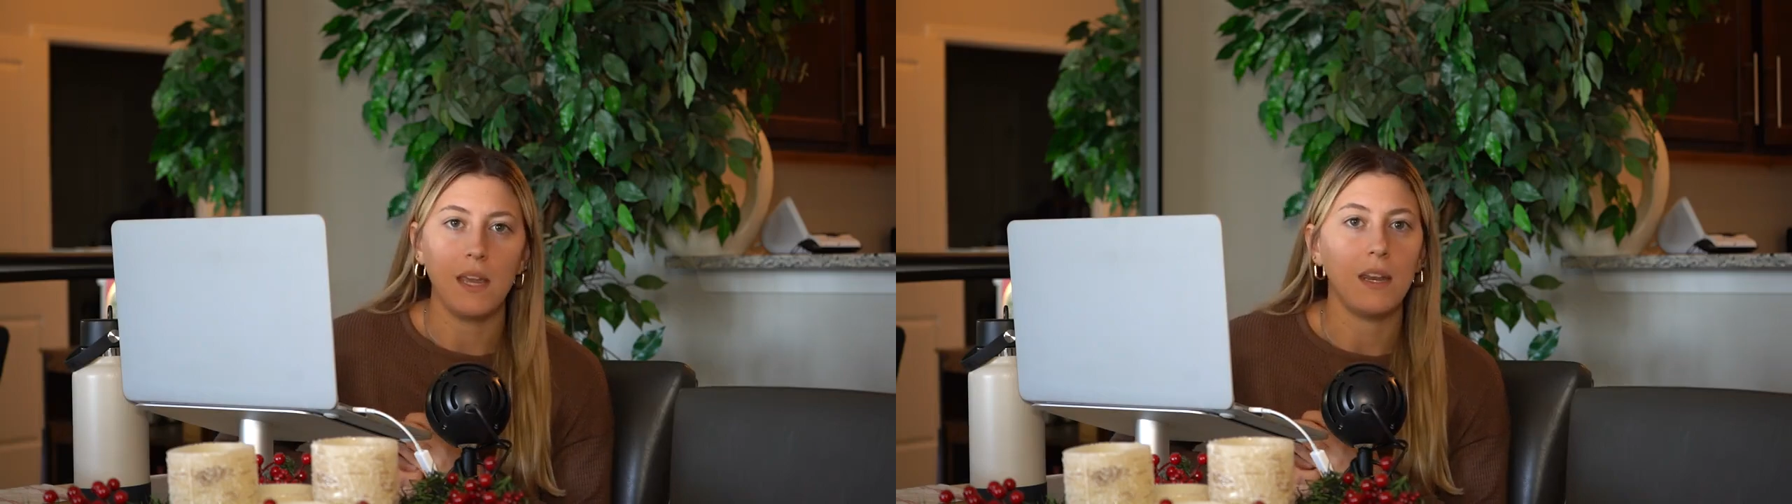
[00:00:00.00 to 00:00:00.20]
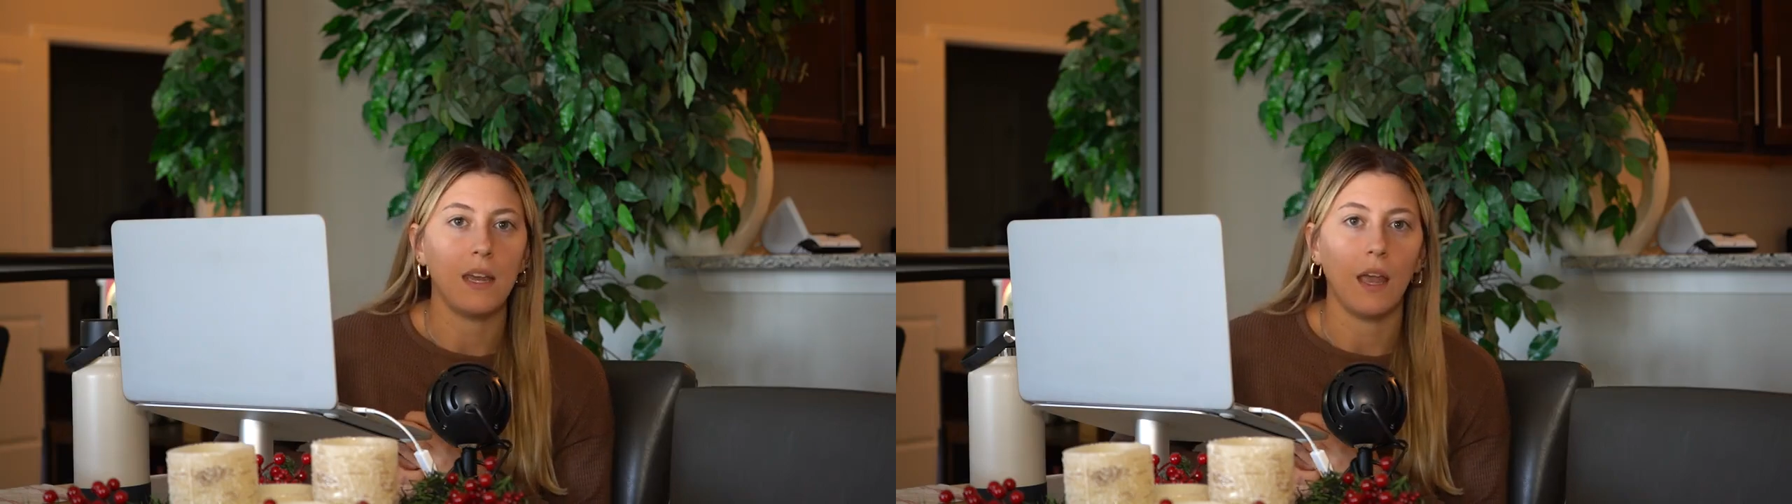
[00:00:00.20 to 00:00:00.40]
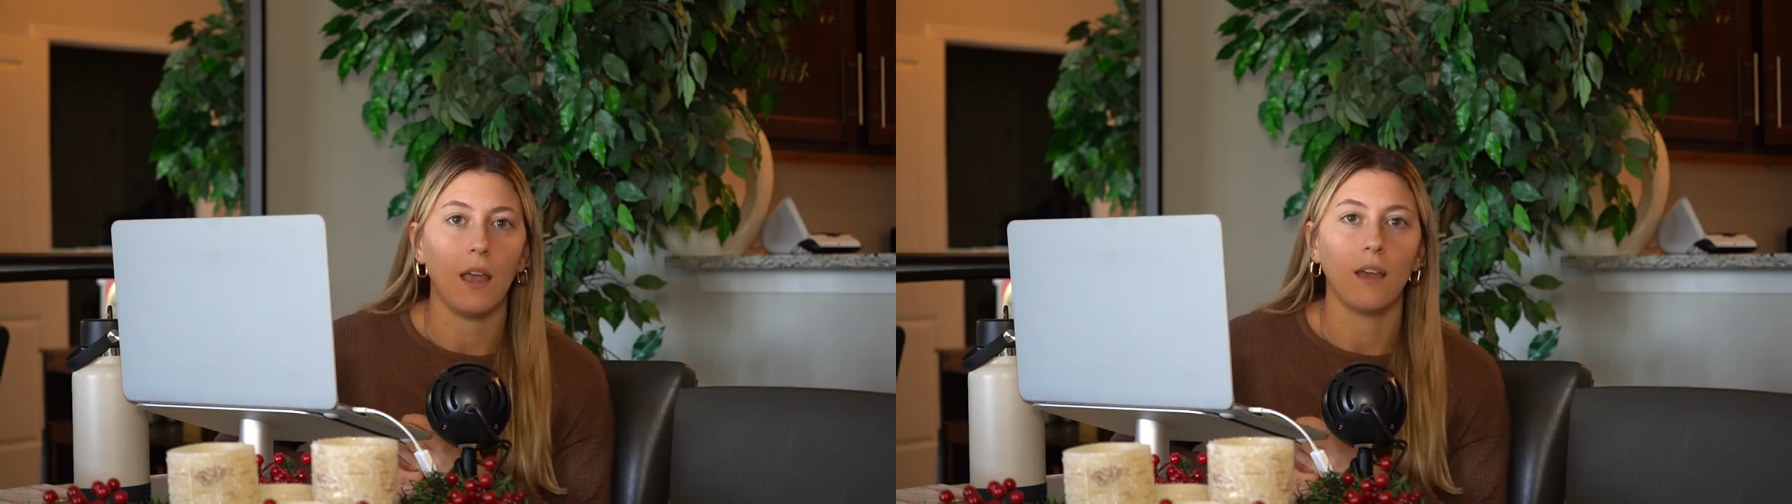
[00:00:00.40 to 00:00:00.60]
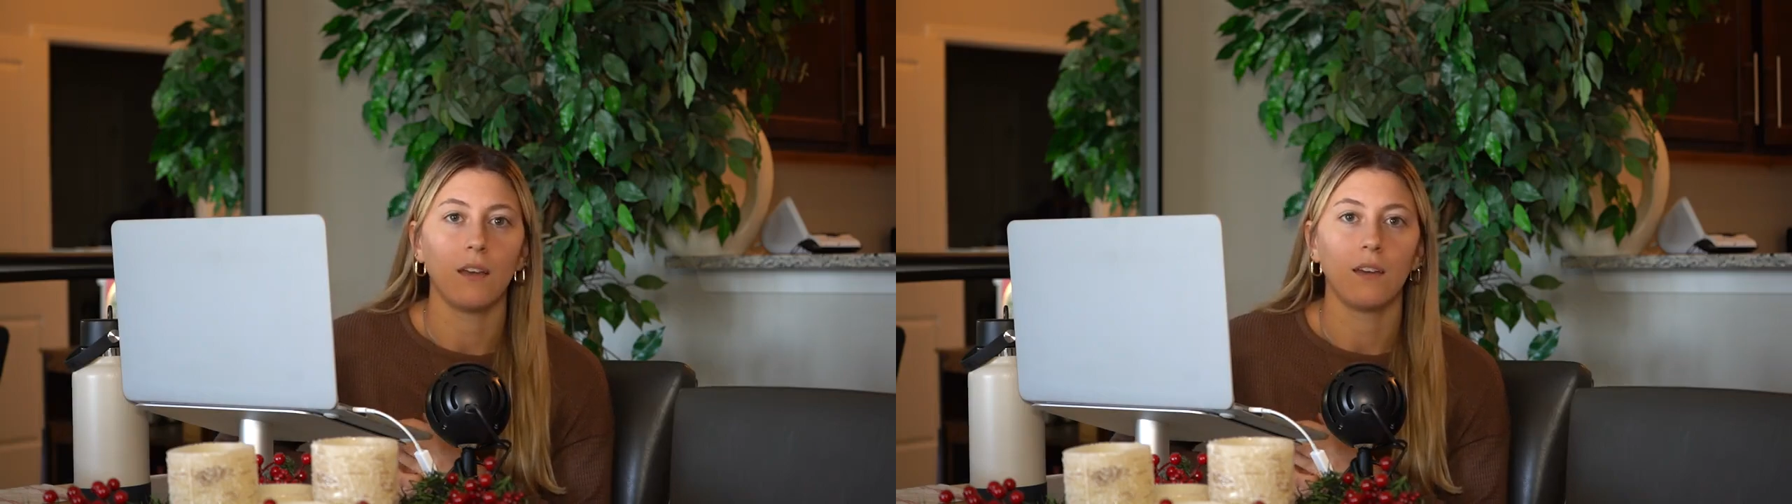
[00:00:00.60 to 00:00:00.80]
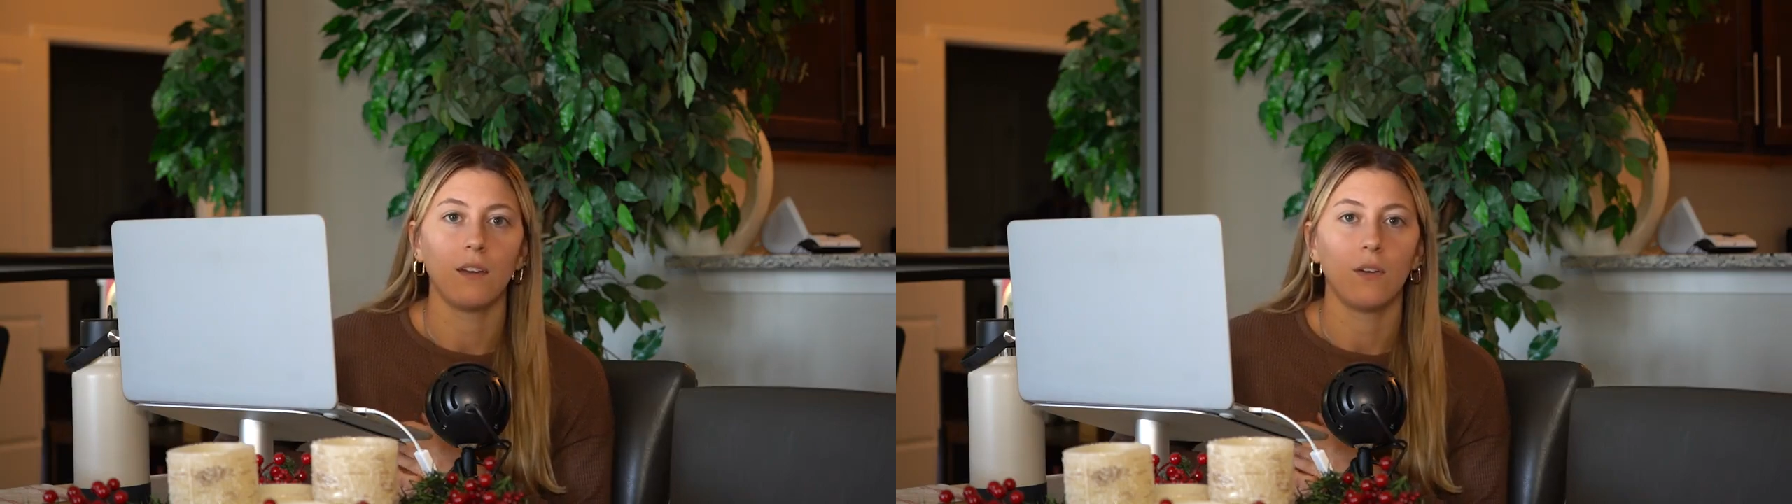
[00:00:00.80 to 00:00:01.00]
eating
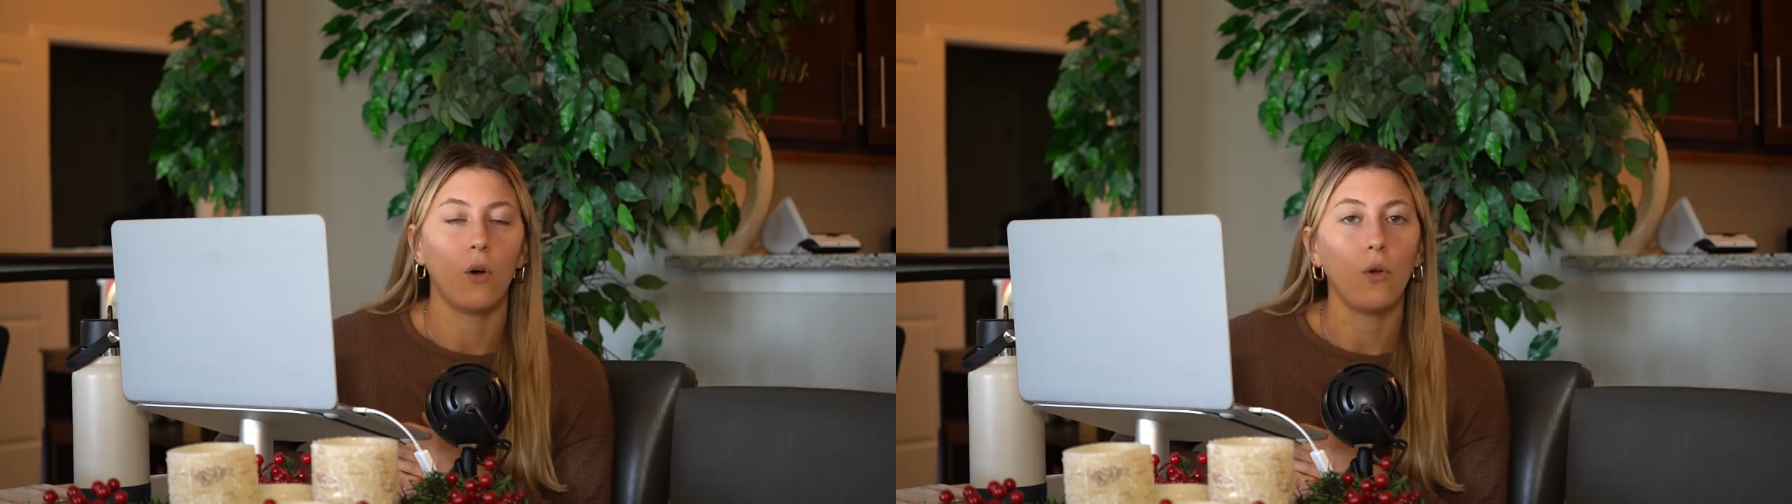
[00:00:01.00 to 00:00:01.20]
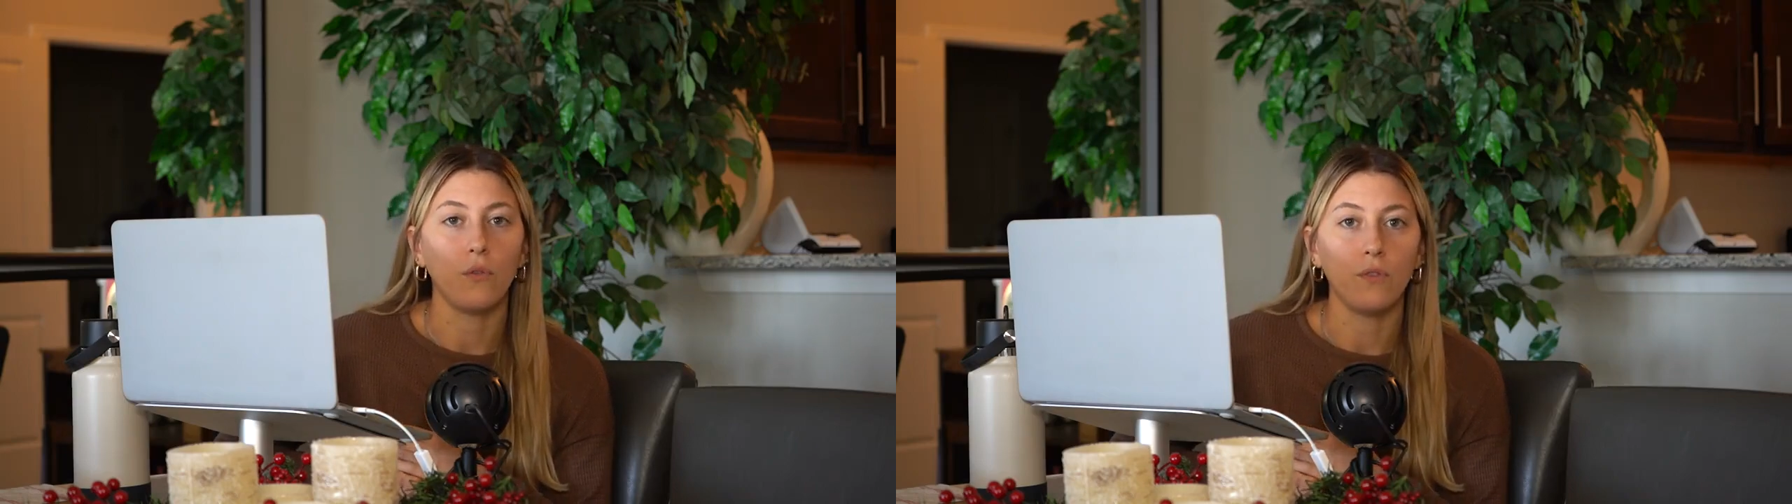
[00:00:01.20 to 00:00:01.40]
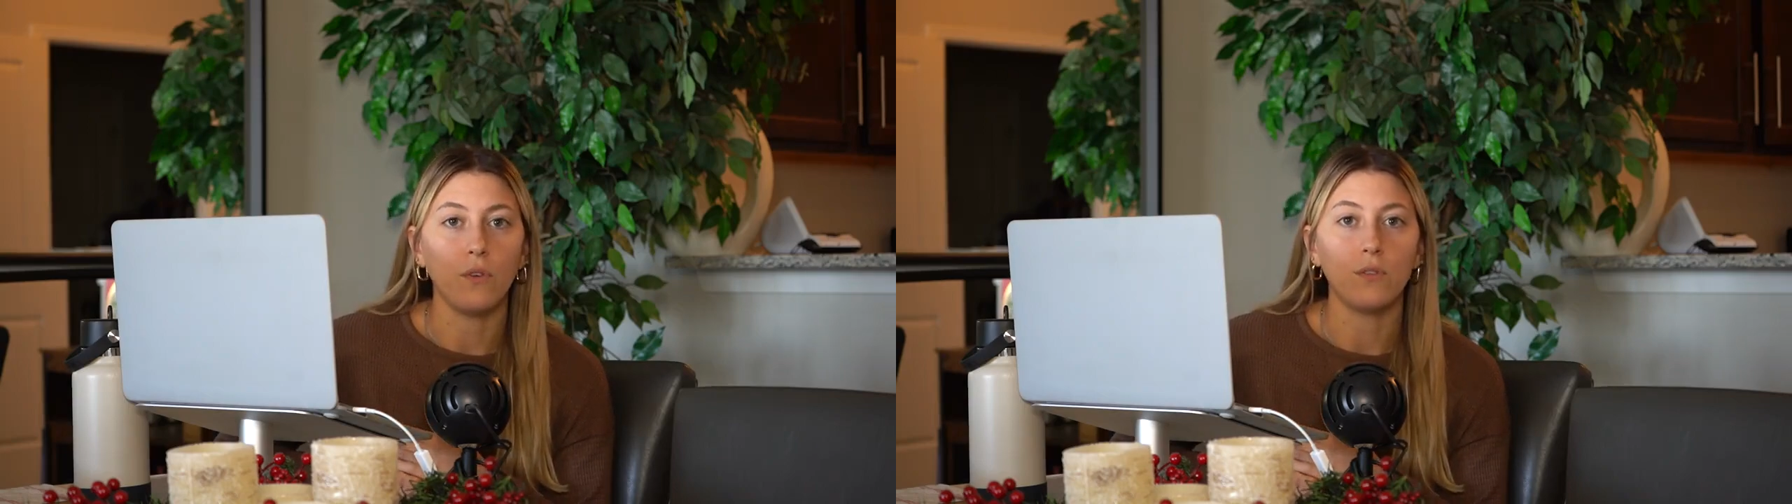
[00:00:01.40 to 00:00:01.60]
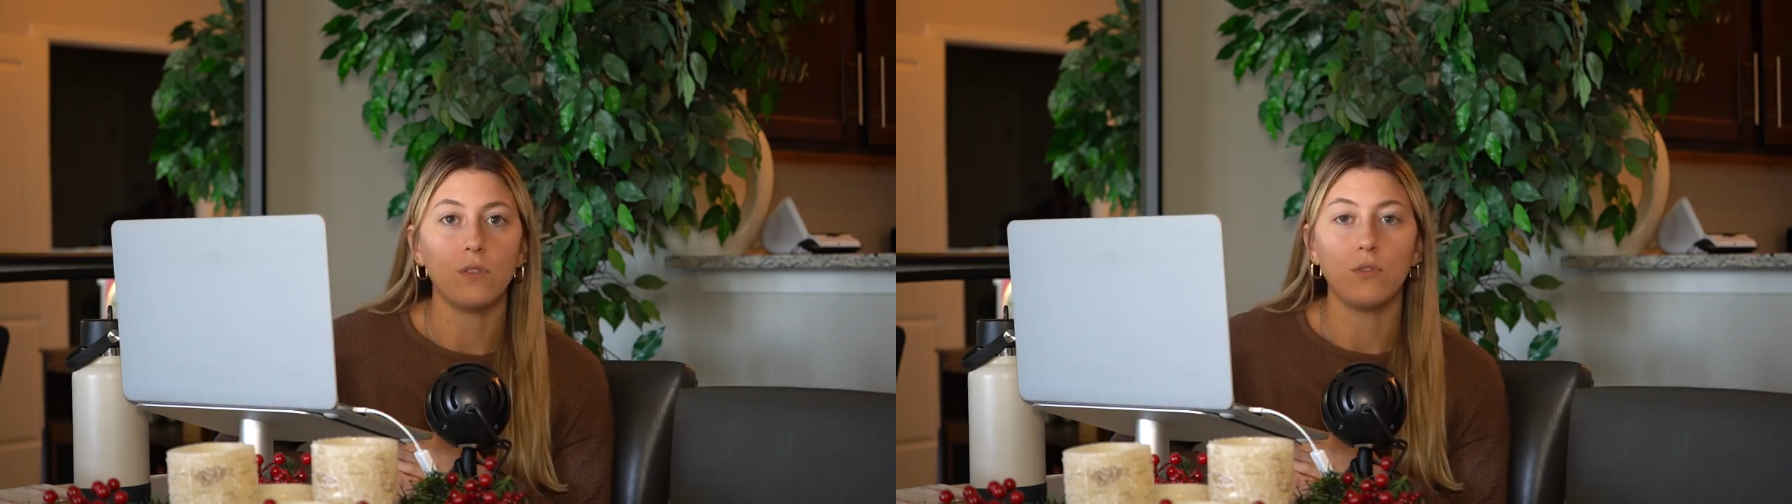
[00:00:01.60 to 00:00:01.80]
whole foods.